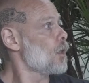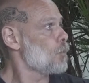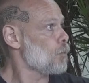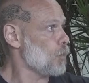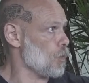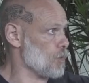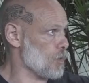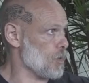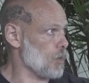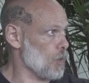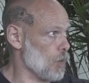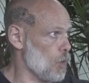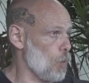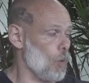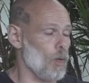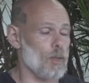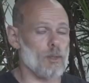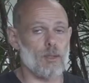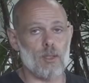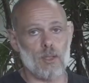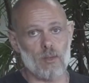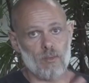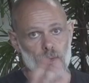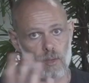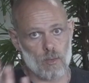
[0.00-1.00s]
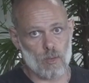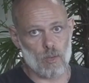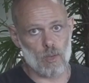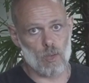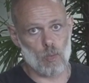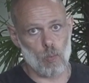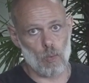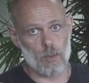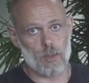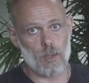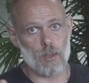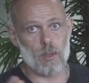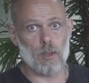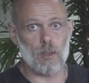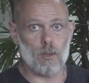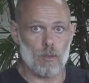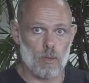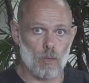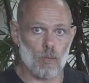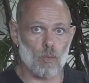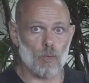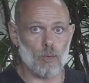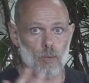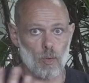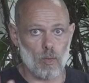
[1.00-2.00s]
muscle quality versus quantity,
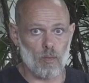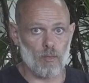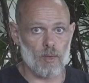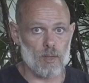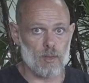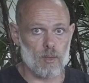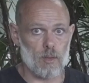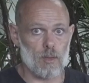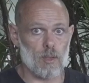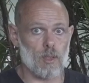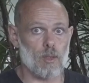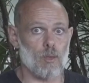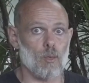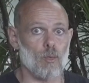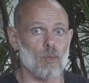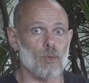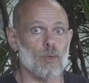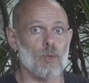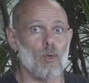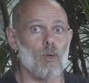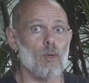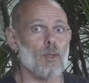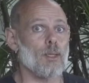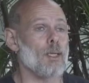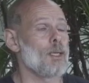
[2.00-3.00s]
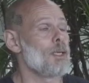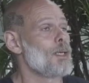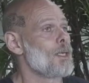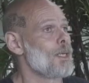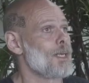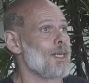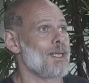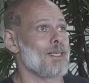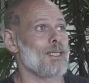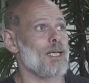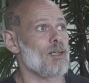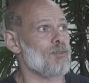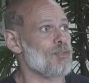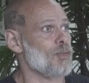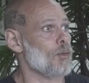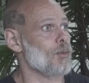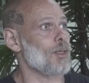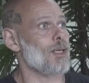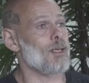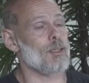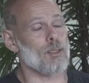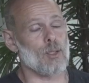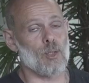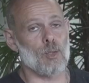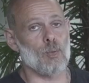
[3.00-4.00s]
internal torque versus external torque. And after
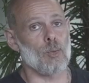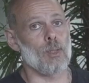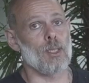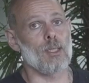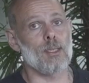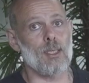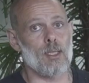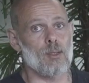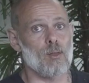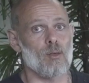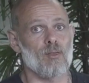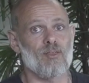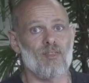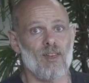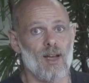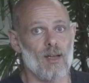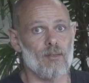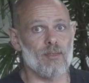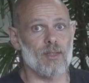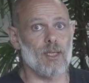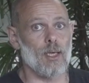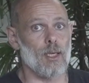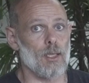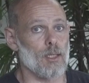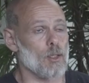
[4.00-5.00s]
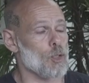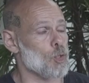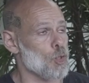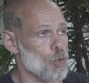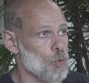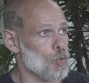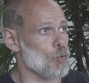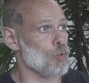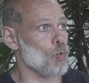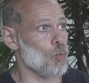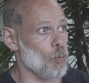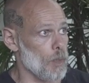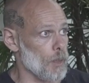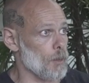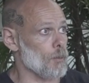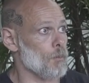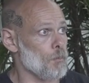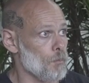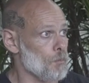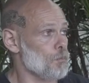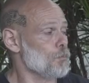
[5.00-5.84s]
that, treat it as a 5K. Just do it.